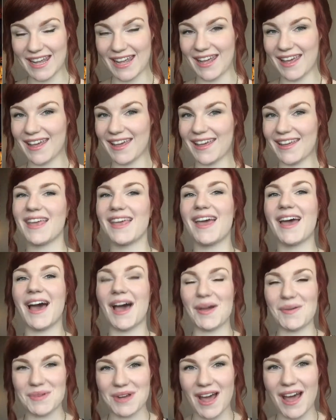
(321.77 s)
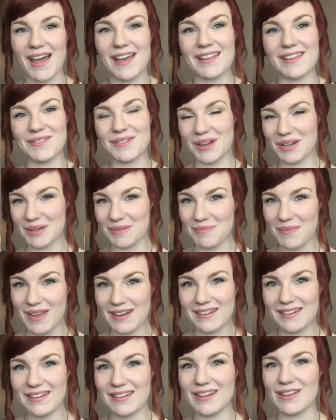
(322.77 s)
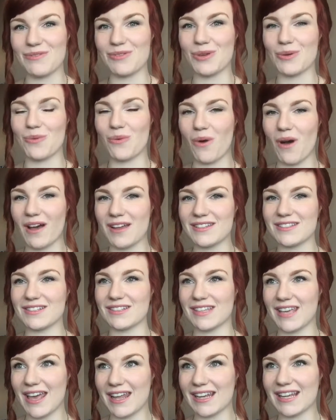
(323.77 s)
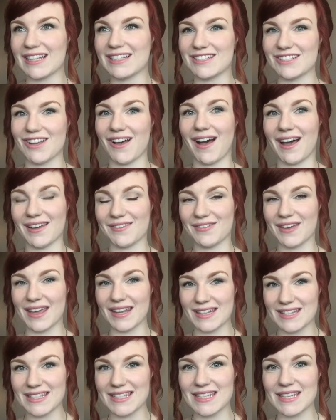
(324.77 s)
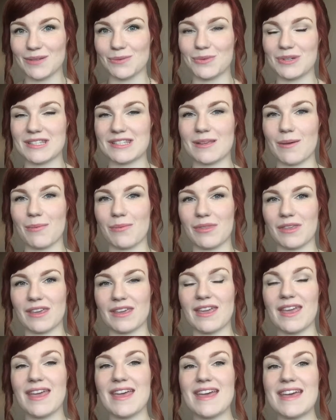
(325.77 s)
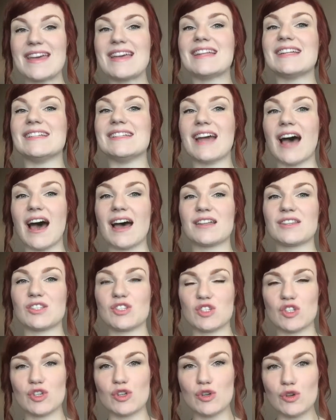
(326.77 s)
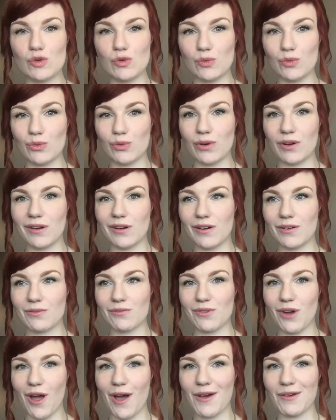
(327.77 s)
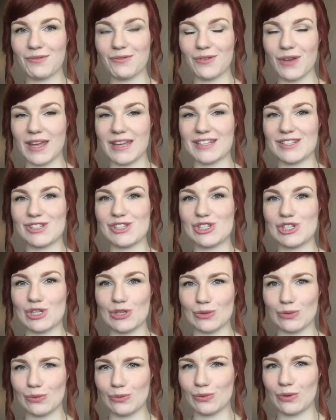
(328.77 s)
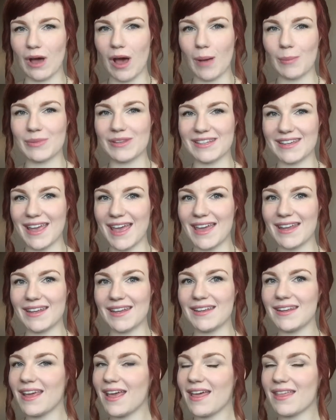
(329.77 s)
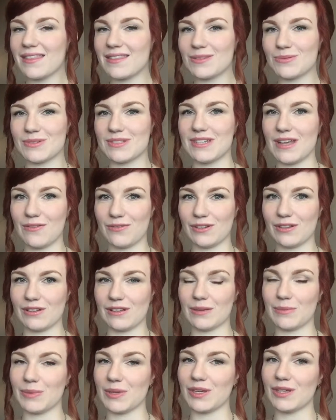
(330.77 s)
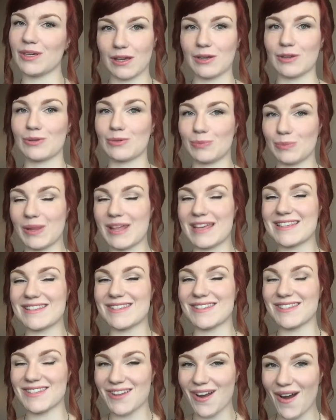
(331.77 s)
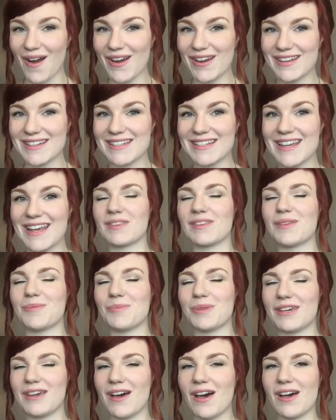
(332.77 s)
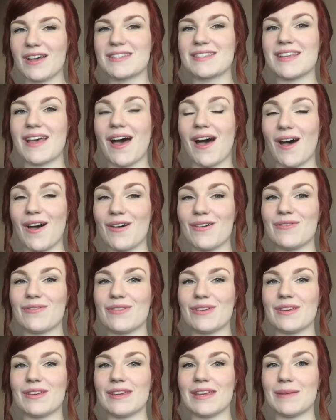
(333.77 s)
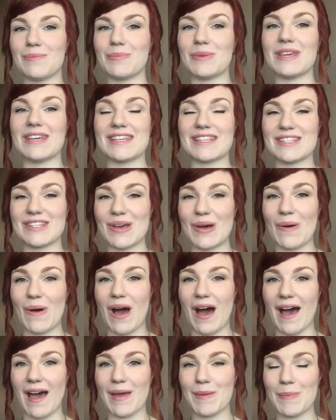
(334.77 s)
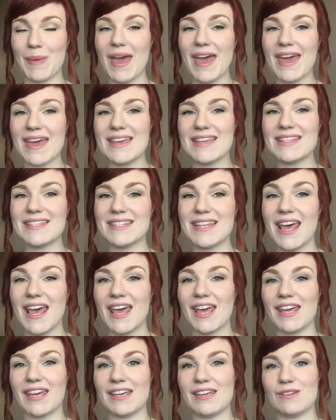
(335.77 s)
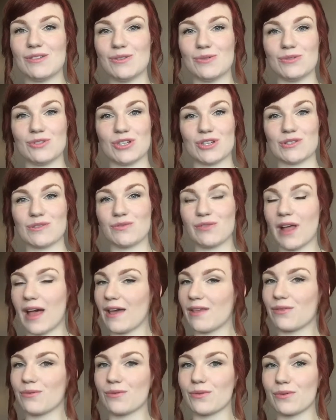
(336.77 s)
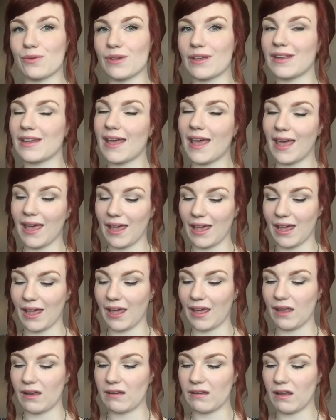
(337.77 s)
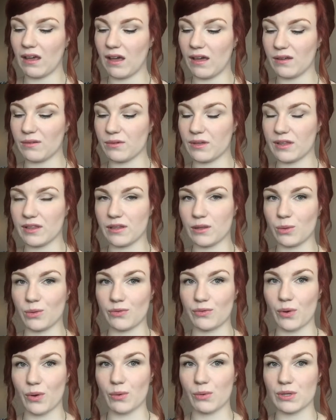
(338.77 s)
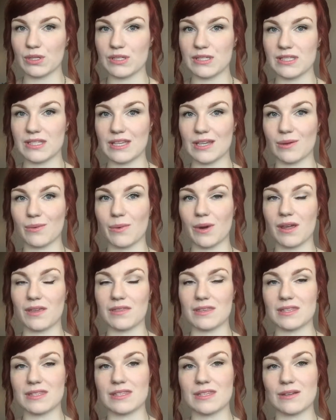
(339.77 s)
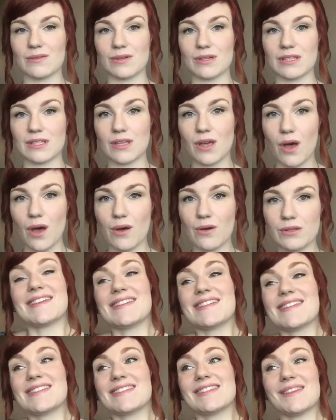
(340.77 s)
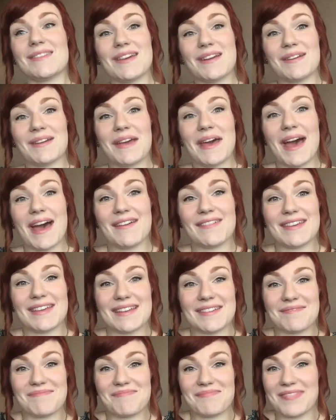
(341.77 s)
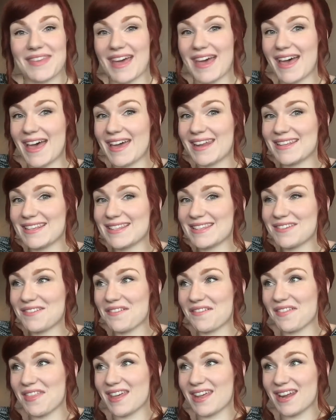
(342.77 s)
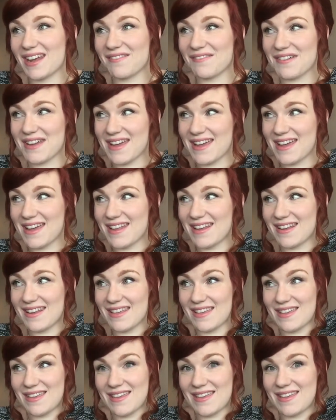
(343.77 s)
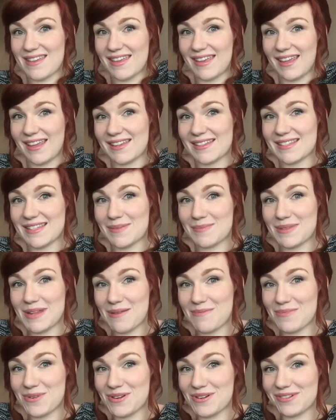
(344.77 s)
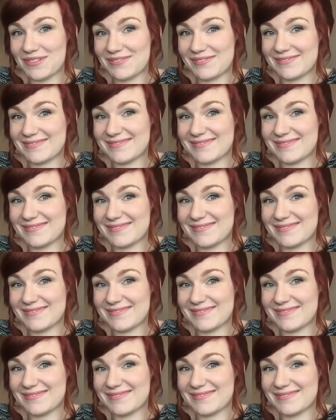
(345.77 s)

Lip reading: And I would highly recommend it if you want to get into high fantasy and want something not too rough and too complicated. This would definitely be a good place to start. Because of it being so high paced, you just fly through it, and I really look forward to seeing where this series goes. So there you have it. That is all that I read in September.